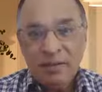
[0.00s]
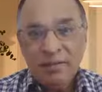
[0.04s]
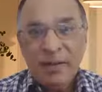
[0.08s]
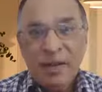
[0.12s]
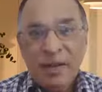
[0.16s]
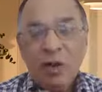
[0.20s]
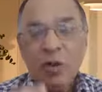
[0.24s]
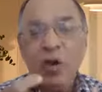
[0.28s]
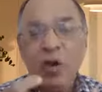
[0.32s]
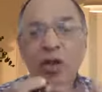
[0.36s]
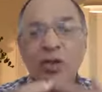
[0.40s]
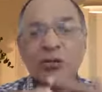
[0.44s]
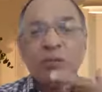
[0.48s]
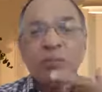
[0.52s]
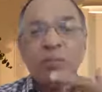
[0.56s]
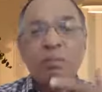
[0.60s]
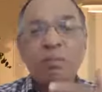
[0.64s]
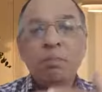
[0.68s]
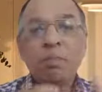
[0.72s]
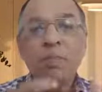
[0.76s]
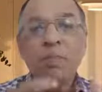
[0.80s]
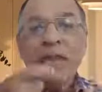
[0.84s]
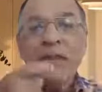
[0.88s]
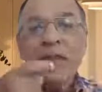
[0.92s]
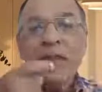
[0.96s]
because
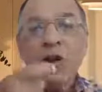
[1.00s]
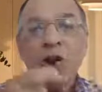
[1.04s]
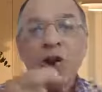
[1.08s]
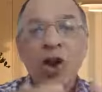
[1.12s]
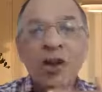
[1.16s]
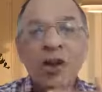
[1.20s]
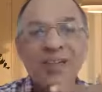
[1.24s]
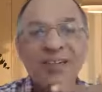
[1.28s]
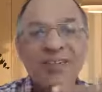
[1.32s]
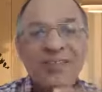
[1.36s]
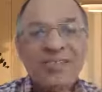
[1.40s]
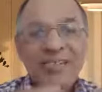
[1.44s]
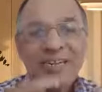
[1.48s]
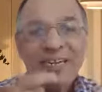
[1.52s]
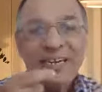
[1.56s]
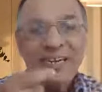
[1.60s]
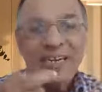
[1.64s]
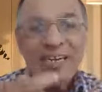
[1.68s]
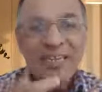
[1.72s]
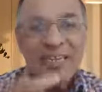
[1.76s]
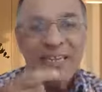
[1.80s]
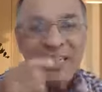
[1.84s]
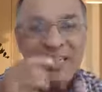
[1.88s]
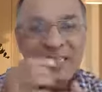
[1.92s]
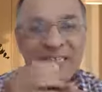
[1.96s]

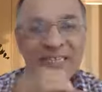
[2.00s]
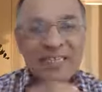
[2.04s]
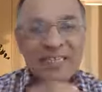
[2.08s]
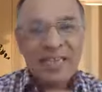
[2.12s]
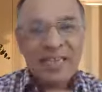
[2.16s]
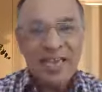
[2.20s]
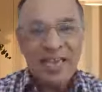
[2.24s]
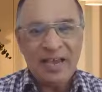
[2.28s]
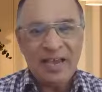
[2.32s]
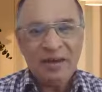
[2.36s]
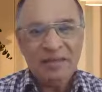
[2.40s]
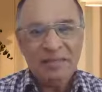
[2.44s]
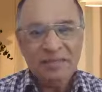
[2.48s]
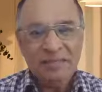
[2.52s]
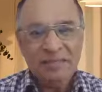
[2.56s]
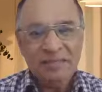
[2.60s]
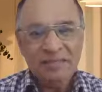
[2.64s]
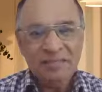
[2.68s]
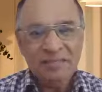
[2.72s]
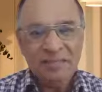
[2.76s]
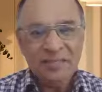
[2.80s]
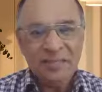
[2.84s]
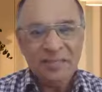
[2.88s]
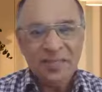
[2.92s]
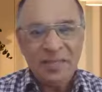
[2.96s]
periodicity is there.
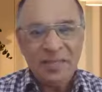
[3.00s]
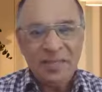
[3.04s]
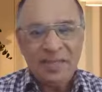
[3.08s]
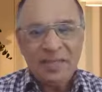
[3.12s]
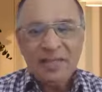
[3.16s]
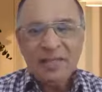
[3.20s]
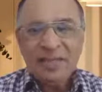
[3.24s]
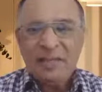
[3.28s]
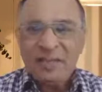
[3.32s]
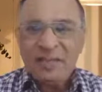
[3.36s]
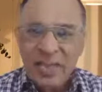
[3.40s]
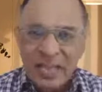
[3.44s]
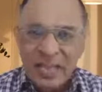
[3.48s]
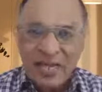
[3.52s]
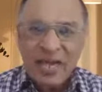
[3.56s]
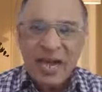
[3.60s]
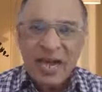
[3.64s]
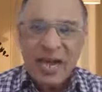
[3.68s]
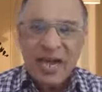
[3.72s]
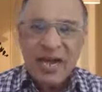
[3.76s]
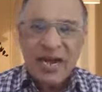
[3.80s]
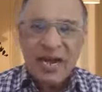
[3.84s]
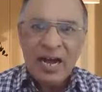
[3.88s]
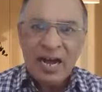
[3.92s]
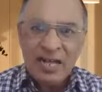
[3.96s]
Then
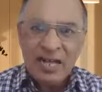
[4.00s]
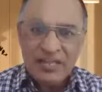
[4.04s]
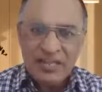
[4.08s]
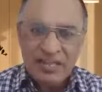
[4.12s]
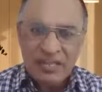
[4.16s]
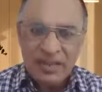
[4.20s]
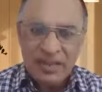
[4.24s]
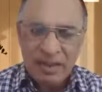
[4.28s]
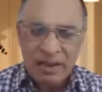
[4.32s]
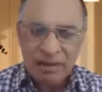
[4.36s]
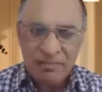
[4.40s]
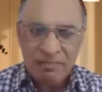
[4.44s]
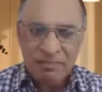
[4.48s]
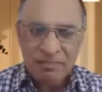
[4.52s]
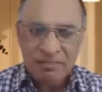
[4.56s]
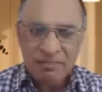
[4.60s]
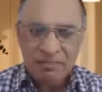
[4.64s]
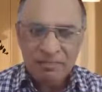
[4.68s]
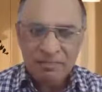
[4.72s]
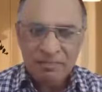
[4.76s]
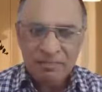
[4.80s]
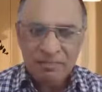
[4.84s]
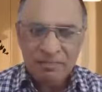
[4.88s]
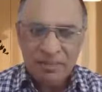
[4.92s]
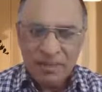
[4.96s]
I ask him,
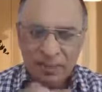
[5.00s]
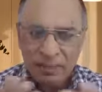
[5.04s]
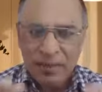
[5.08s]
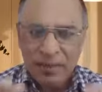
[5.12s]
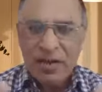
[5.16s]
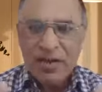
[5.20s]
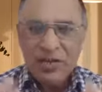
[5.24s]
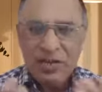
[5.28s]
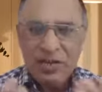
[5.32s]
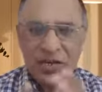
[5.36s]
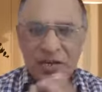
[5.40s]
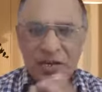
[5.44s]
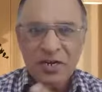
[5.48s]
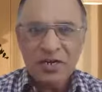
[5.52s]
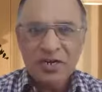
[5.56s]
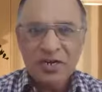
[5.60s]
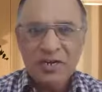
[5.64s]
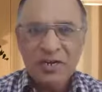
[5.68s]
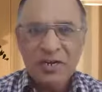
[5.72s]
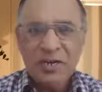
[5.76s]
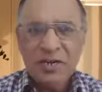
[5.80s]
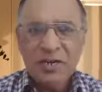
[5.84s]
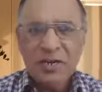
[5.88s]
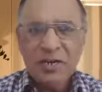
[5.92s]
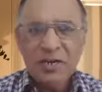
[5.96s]
the patient,
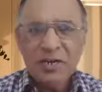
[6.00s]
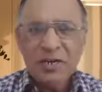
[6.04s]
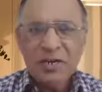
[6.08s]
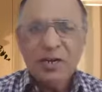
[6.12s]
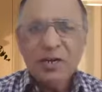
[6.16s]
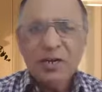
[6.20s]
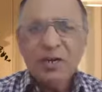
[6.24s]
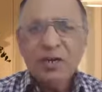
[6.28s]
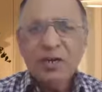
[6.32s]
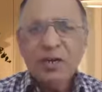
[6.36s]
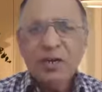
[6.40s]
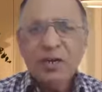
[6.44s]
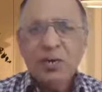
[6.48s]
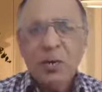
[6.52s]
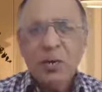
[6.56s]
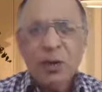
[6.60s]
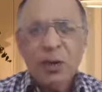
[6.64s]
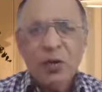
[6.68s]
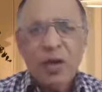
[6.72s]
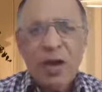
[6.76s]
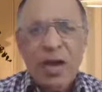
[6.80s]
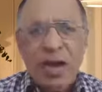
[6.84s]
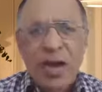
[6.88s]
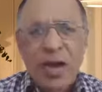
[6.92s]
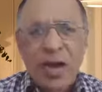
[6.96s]
"Do
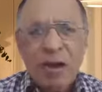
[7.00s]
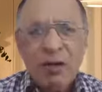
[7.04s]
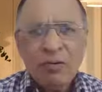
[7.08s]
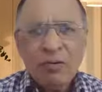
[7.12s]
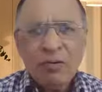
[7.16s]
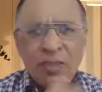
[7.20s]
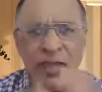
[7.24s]
you have